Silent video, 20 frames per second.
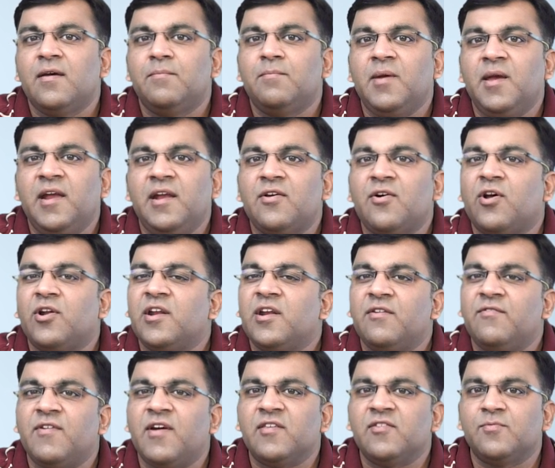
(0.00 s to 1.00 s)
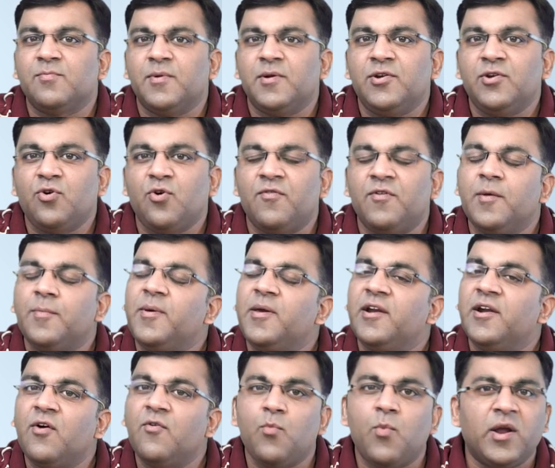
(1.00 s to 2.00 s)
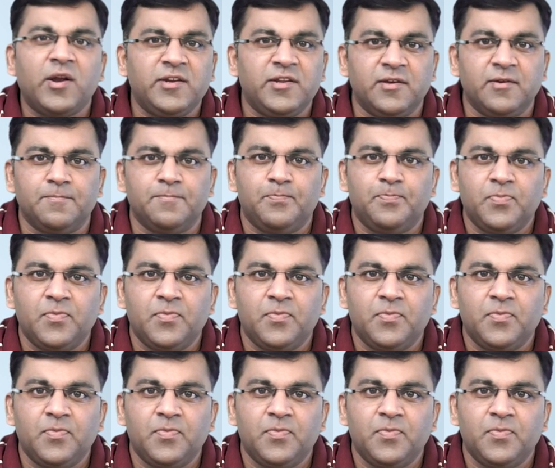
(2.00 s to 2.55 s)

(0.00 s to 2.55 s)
made on an investment over a period of 1 year.